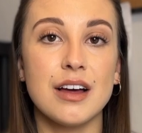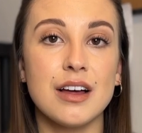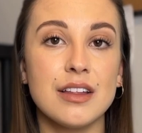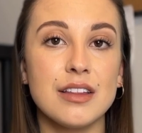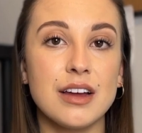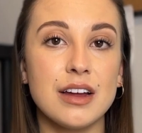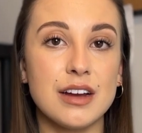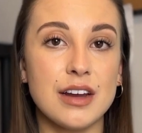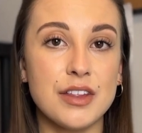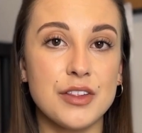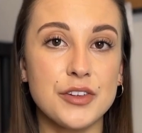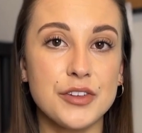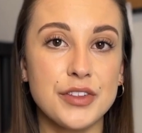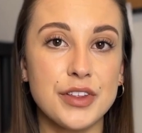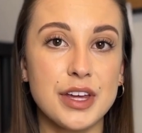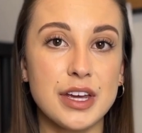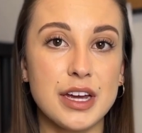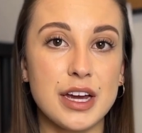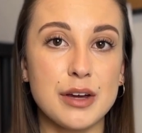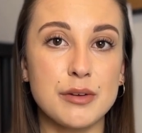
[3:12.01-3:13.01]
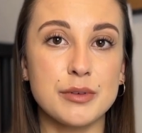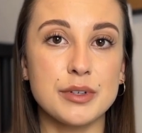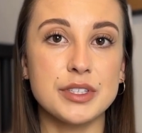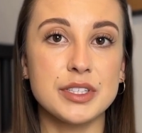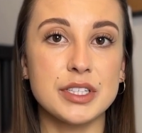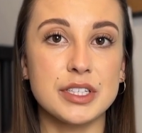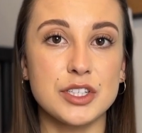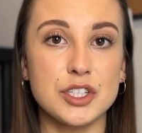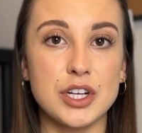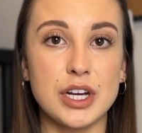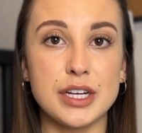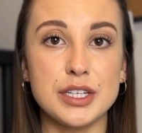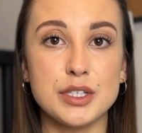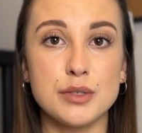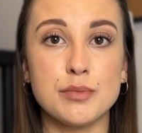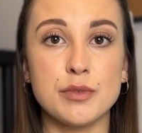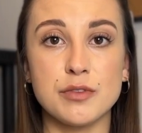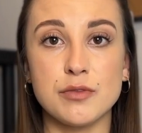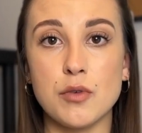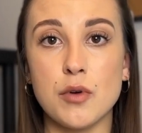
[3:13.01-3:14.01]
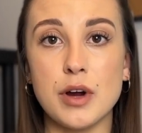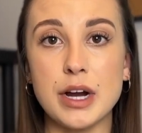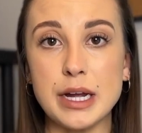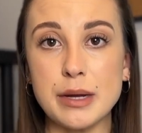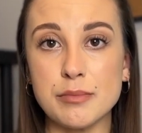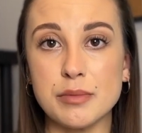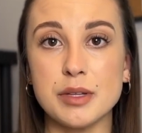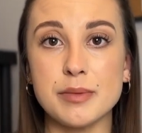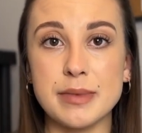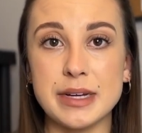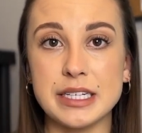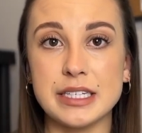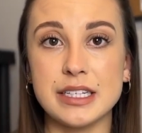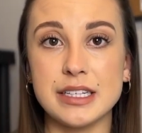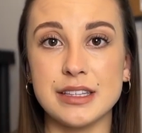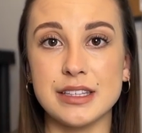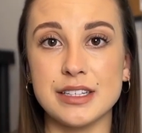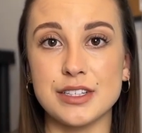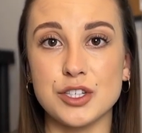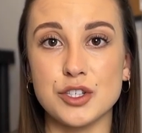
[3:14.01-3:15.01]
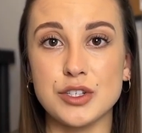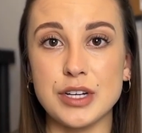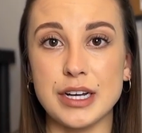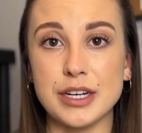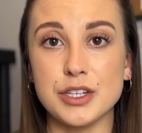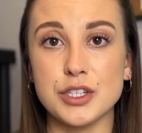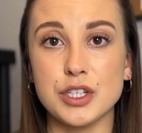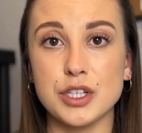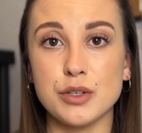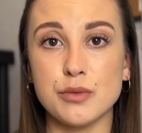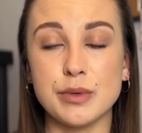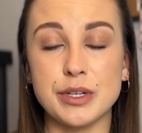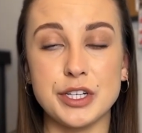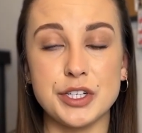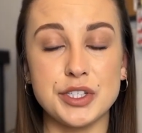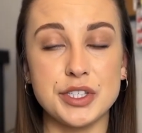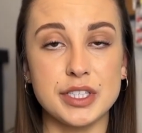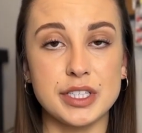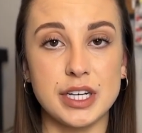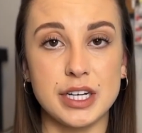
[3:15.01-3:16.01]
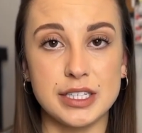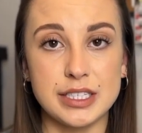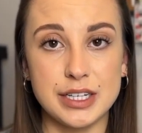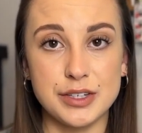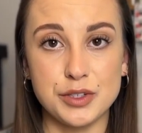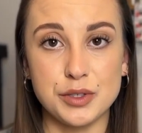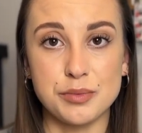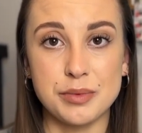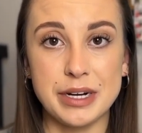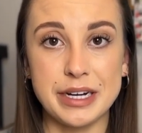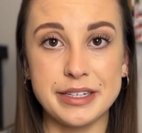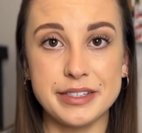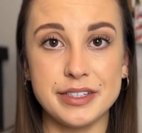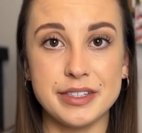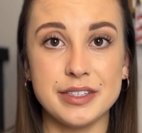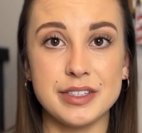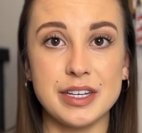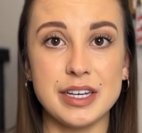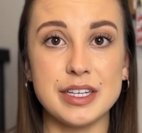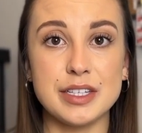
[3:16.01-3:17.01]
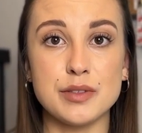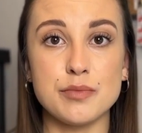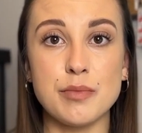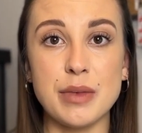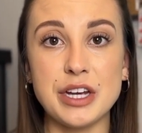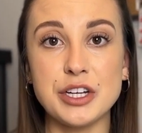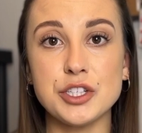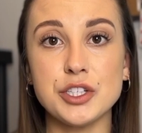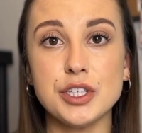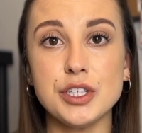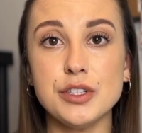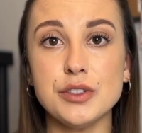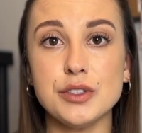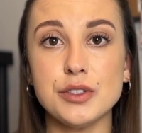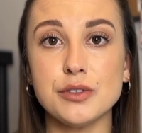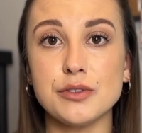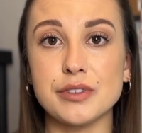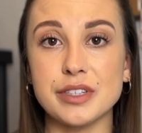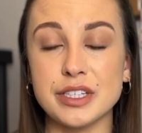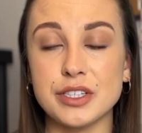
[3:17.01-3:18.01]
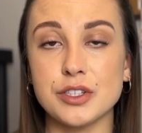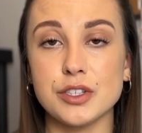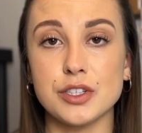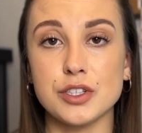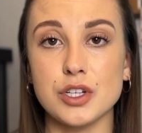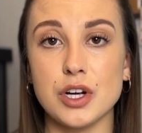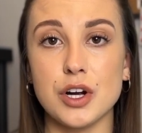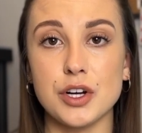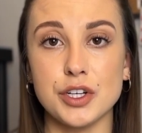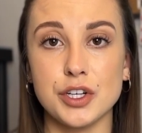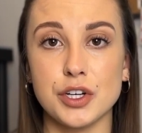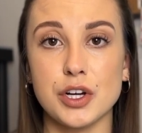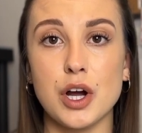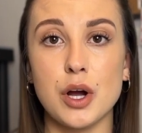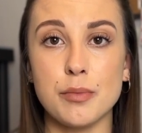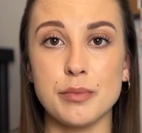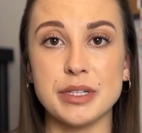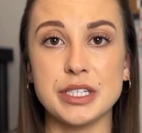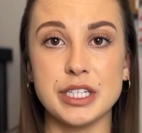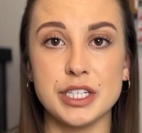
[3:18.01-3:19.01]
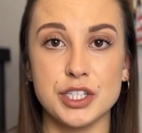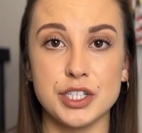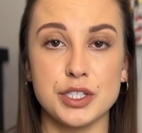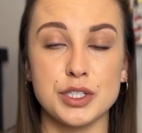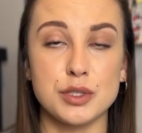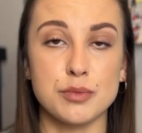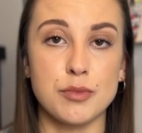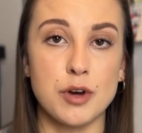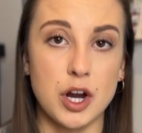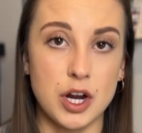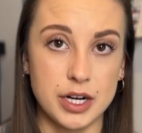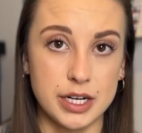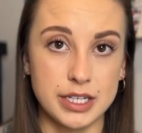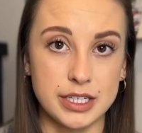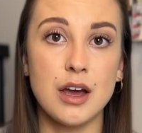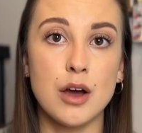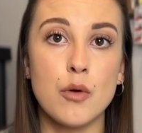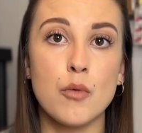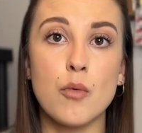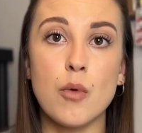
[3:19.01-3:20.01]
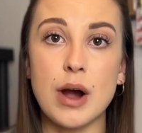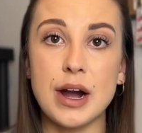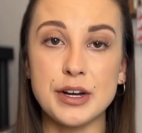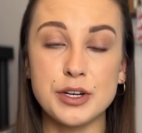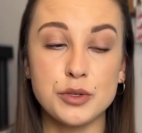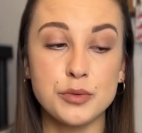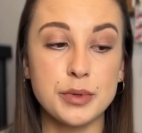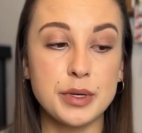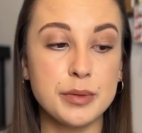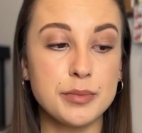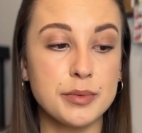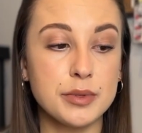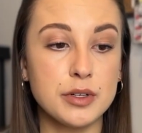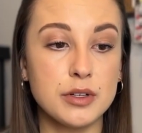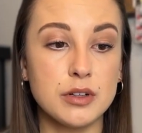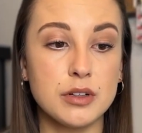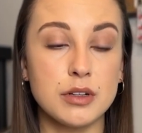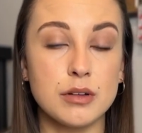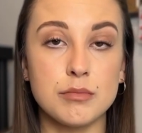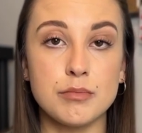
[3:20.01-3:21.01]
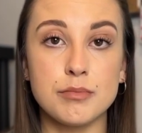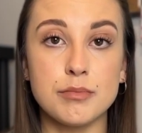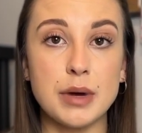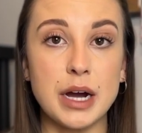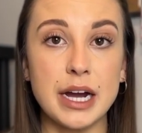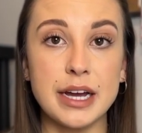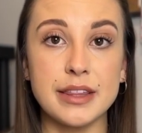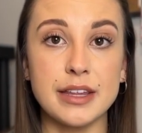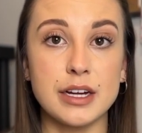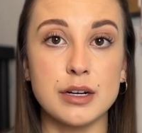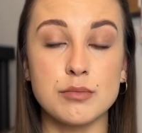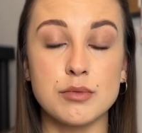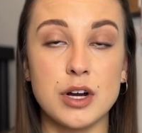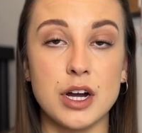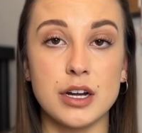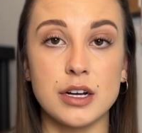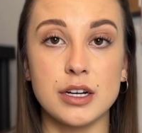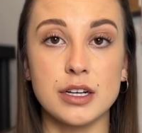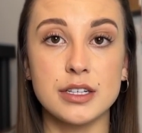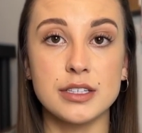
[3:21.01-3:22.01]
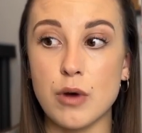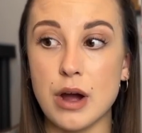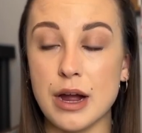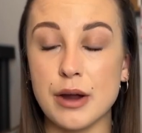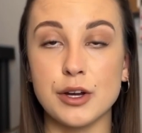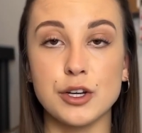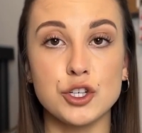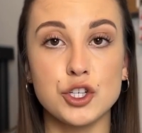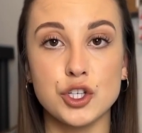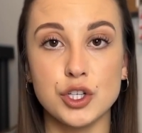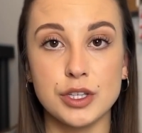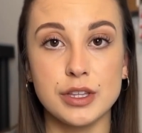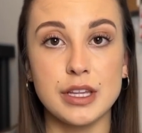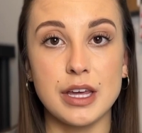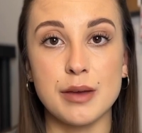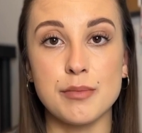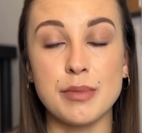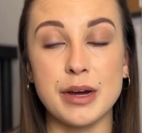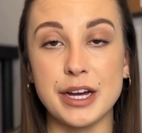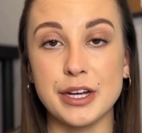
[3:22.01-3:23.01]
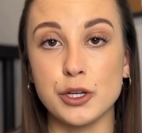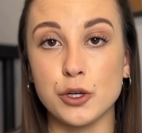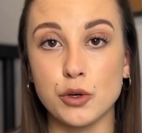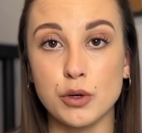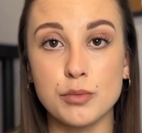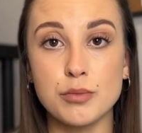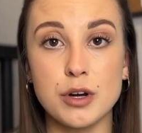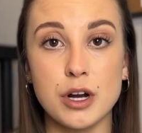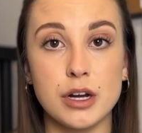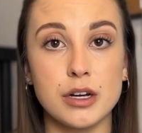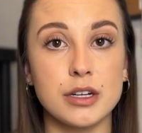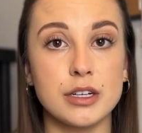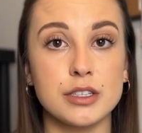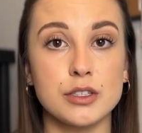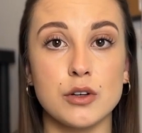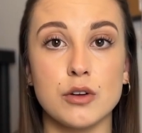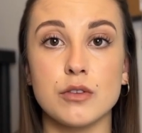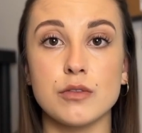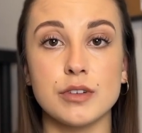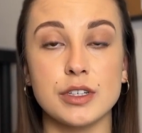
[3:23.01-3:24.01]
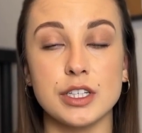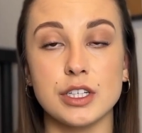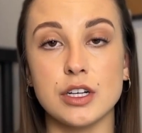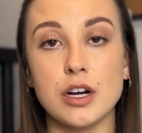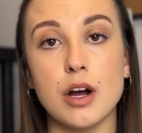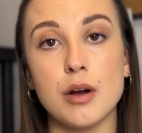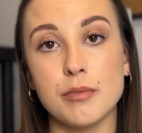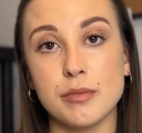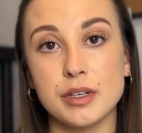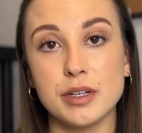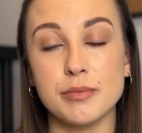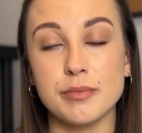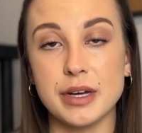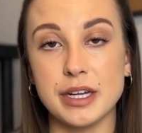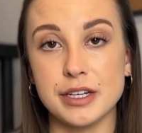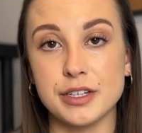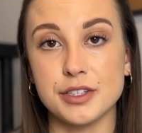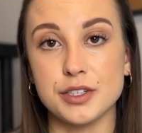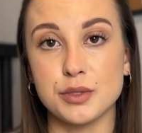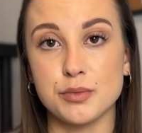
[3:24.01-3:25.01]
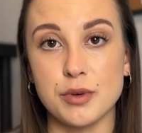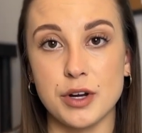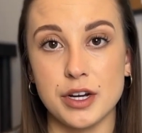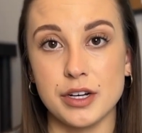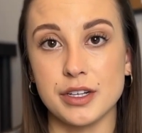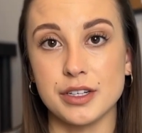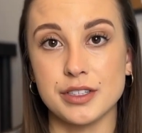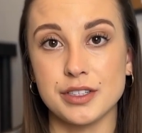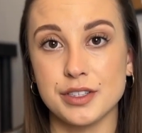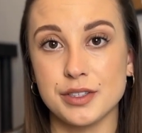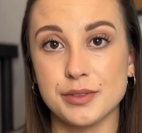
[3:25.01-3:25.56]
Another thing I will suggest before implementing this strategy where you just cut down your prices is make sure you do research on your competition's products. Why do people buy their products? Why should they buy your product over your competitor's product?